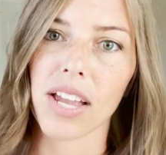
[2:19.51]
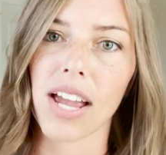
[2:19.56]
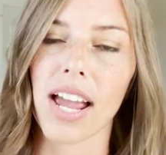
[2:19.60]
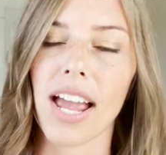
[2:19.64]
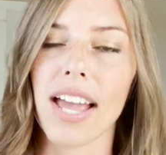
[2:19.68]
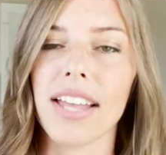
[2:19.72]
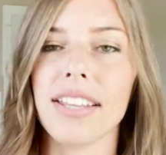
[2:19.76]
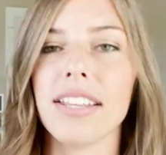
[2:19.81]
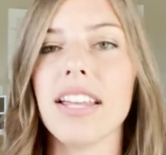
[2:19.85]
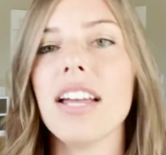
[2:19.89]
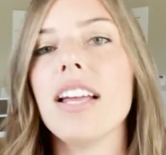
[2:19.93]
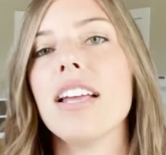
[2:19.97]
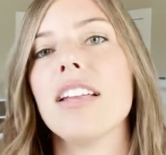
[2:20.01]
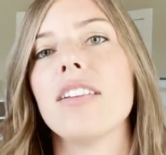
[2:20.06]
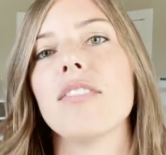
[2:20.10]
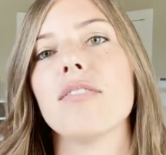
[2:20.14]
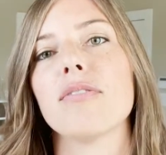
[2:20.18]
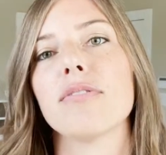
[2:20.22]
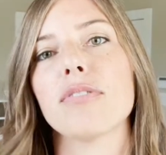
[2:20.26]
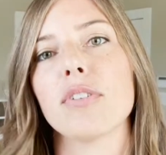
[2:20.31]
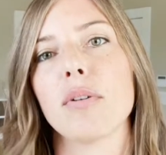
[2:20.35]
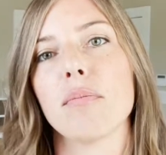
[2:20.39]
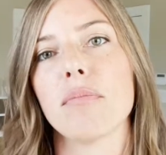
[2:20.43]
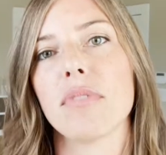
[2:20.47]
And then
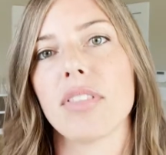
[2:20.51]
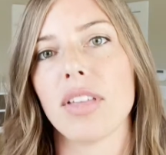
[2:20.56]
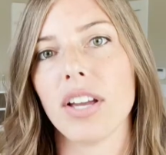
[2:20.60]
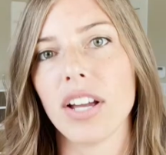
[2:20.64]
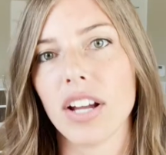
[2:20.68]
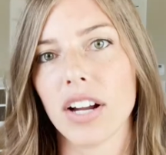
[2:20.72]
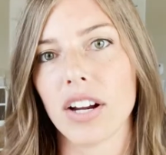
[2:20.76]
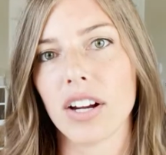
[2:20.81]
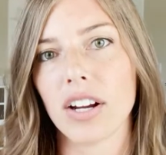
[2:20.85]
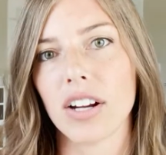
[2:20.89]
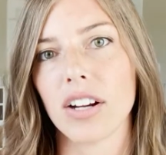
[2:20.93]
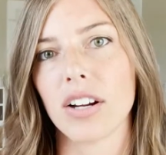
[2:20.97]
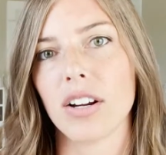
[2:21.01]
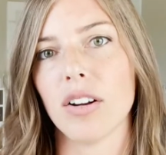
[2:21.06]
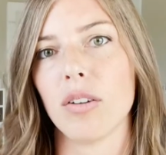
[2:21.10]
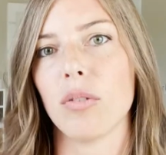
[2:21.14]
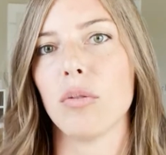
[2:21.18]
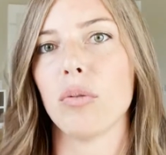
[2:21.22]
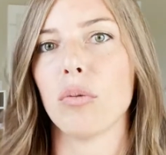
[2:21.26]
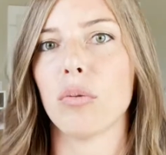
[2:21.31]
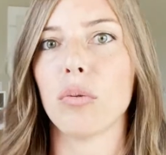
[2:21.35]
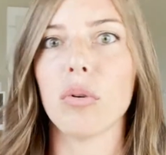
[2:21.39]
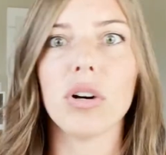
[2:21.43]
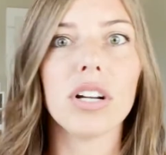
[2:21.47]
from there,
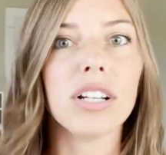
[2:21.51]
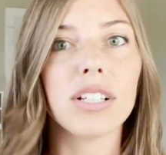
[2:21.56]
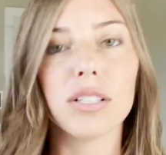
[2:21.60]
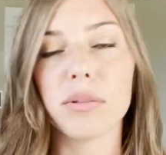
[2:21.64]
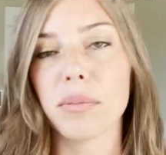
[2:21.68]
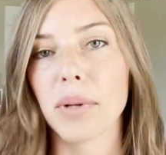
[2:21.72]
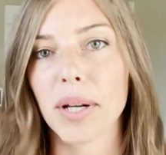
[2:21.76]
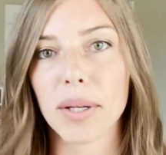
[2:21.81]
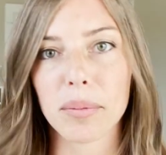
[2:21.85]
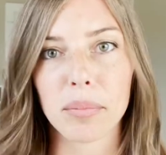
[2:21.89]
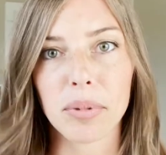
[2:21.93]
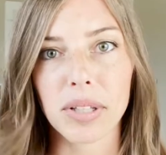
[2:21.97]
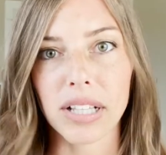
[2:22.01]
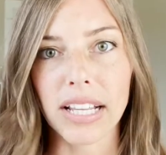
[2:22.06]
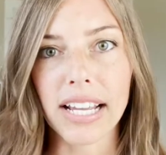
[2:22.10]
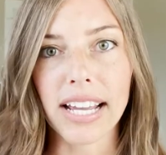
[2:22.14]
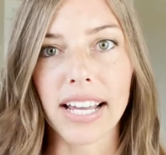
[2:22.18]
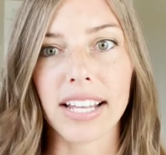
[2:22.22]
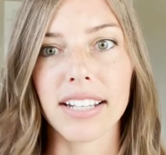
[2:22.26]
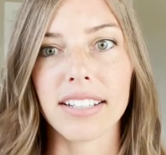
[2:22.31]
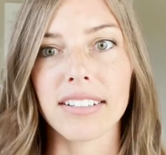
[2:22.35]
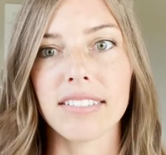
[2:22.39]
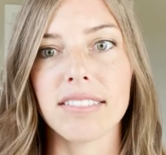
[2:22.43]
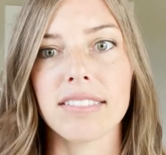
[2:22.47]
what is my
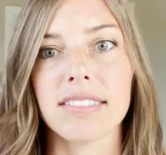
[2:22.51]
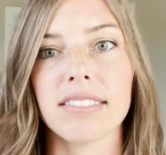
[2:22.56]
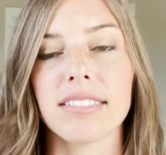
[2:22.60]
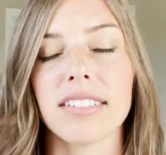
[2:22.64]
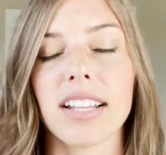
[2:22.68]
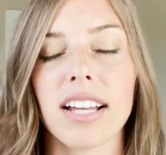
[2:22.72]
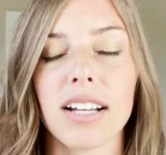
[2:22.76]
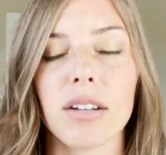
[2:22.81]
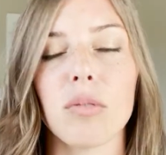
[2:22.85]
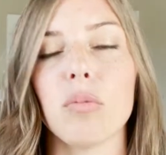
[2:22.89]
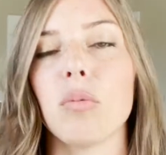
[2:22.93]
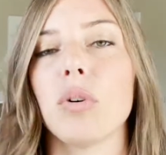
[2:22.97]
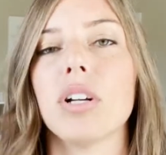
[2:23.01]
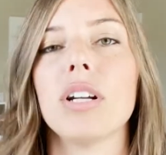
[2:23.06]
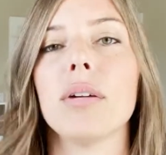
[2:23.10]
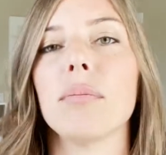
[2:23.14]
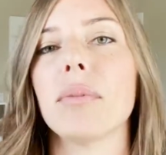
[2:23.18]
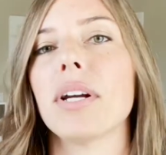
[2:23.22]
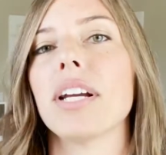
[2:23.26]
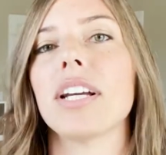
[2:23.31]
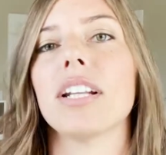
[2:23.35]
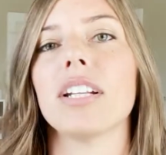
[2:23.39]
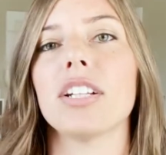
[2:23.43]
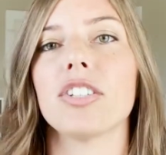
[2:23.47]
plan? Like, what am
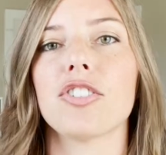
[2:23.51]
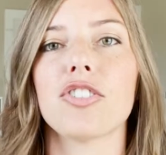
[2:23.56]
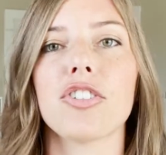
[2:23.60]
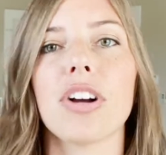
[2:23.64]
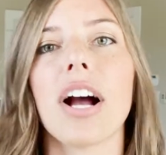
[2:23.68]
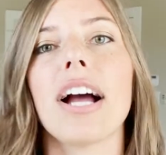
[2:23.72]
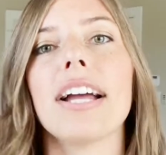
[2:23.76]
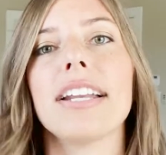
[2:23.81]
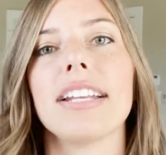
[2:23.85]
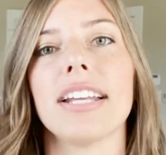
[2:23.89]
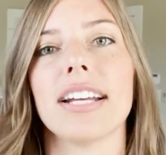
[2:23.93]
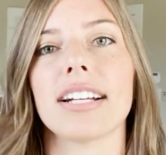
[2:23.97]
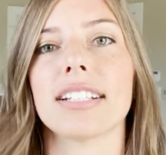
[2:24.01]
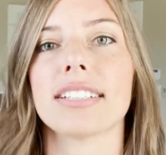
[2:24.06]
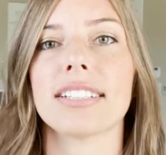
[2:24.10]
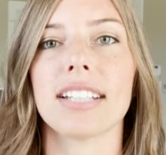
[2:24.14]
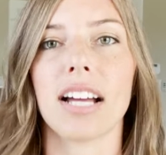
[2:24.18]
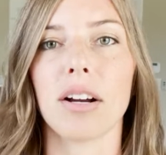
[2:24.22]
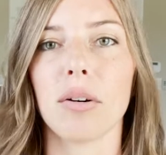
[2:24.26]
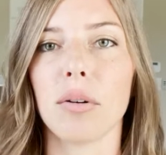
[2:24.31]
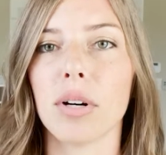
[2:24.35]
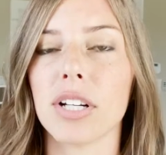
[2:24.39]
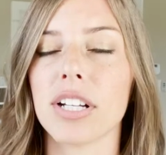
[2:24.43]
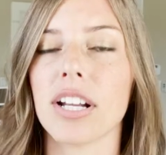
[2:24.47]
I gonna try next?
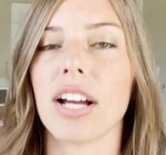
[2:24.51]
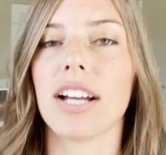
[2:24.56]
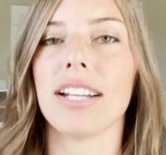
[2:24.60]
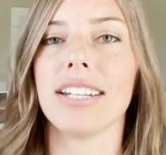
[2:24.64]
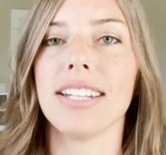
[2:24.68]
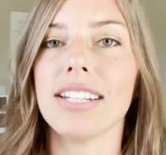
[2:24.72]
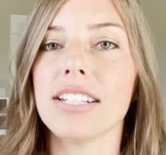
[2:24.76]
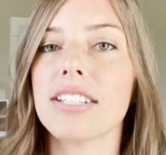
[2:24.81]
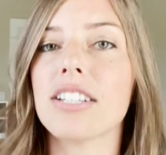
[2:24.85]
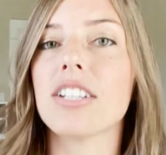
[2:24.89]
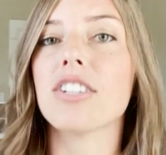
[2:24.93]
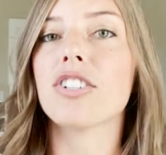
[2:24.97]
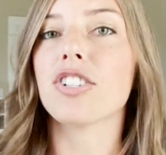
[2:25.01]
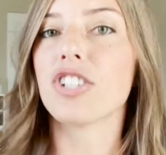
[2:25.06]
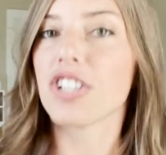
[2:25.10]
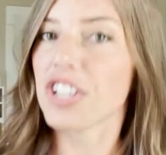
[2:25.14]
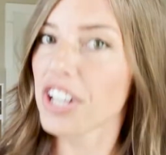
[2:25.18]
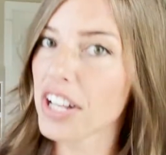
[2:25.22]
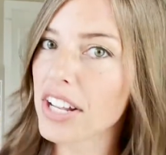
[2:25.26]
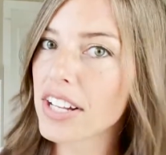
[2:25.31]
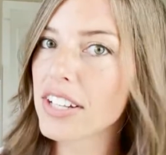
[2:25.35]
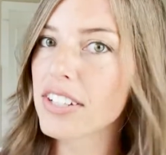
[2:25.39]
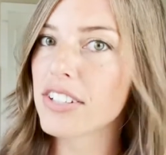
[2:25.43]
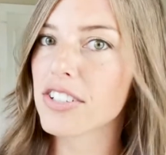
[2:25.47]
I need to
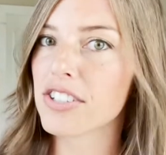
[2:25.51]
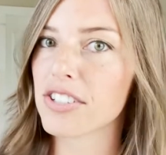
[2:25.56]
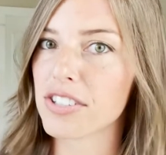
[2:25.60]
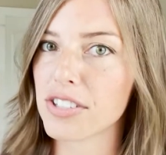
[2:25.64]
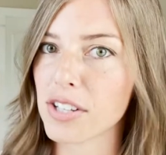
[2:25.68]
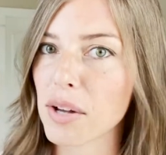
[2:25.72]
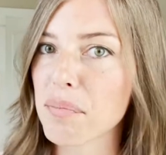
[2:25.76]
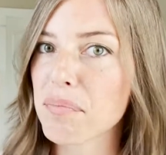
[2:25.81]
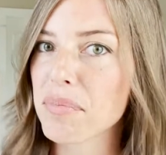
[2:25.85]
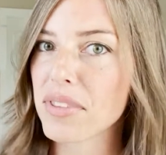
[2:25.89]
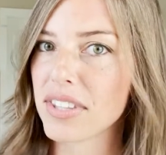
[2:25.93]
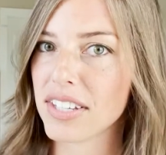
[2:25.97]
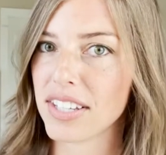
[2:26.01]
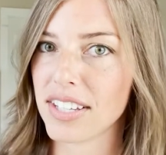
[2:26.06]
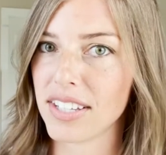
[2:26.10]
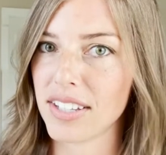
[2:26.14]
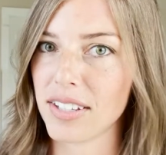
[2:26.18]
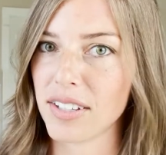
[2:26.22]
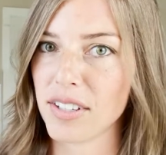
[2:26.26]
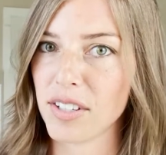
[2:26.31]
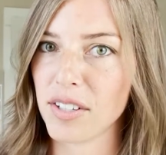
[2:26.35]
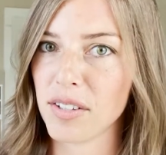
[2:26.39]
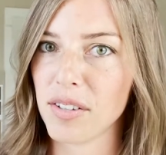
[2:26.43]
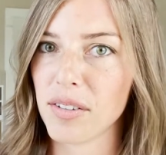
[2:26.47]
change
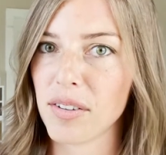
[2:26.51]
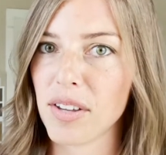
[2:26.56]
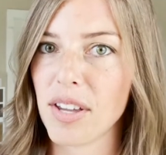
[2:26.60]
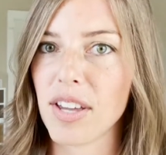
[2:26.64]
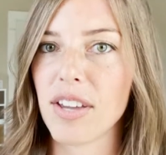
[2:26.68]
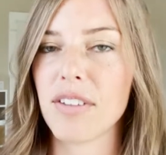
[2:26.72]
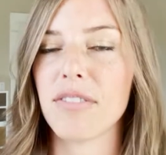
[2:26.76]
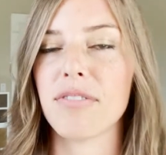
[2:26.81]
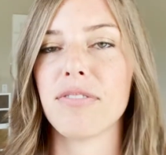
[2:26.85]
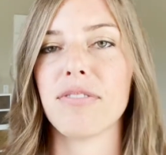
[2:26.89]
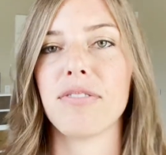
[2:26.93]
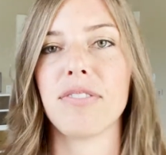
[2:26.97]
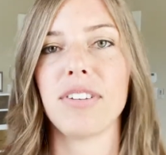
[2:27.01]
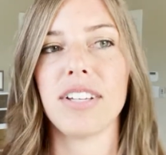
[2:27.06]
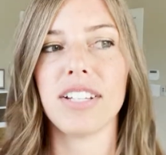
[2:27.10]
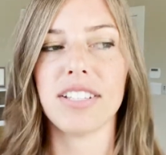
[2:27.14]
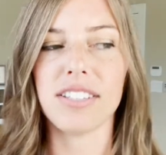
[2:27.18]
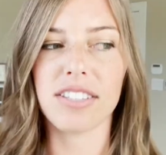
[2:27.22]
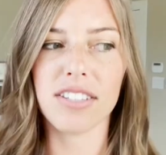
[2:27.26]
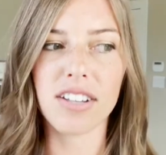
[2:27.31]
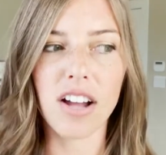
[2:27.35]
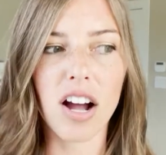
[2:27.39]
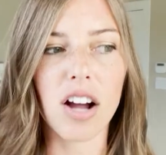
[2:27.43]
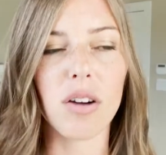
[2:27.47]
something if
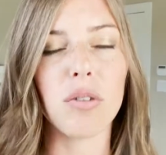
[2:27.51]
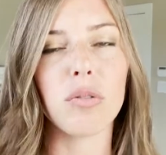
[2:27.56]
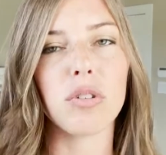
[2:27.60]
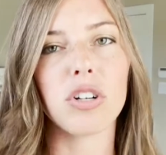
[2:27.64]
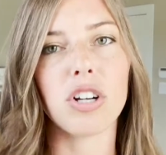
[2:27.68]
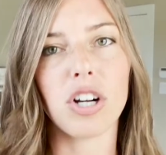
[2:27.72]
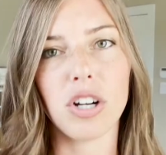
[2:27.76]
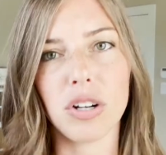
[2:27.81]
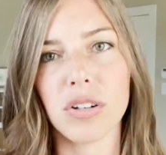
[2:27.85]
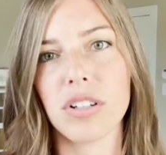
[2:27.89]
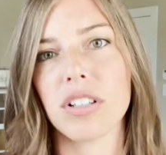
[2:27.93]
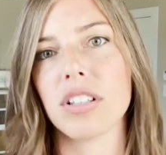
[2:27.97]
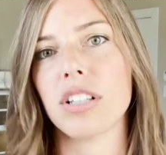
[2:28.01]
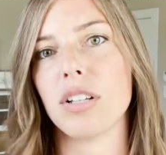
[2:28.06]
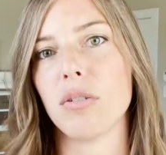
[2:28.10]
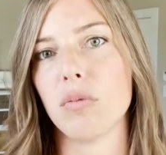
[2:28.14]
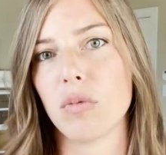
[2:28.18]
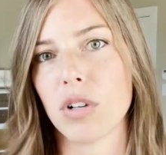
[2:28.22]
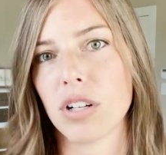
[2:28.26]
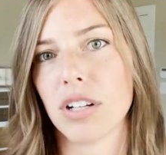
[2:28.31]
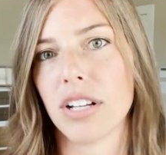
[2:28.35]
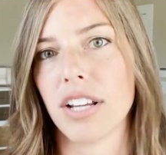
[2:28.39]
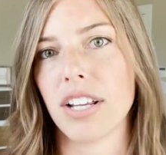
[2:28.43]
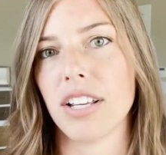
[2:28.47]
it's not currently
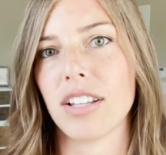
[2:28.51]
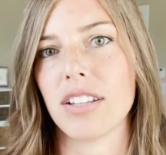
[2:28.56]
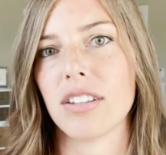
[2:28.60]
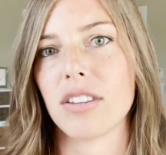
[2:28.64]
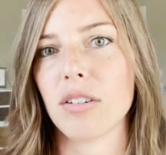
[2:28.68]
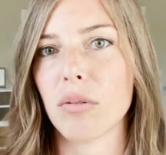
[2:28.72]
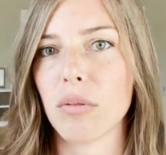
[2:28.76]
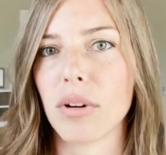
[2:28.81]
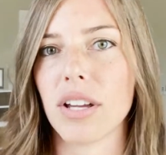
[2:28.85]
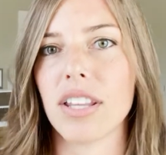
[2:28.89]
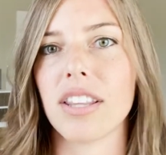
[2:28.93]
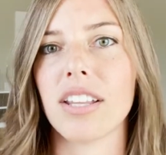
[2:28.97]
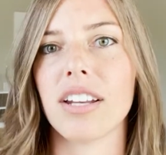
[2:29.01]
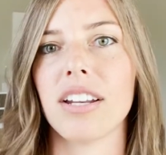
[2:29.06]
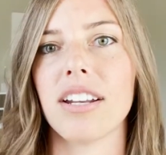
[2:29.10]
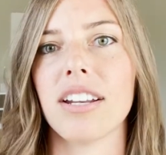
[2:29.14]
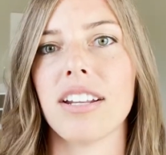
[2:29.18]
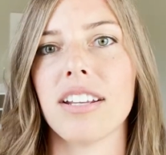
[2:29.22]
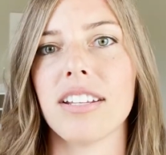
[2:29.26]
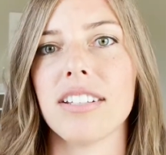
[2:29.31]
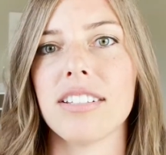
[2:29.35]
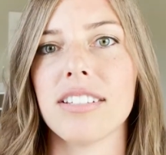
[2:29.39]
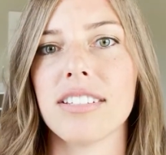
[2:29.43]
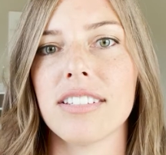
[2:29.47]
working the way that
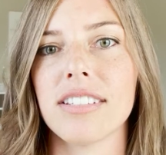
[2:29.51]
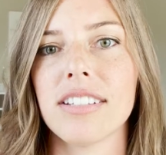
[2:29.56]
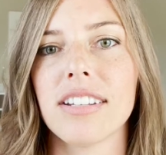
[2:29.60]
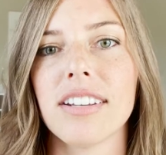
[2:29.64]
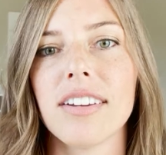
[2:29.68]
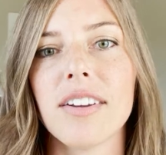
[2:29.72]
it is.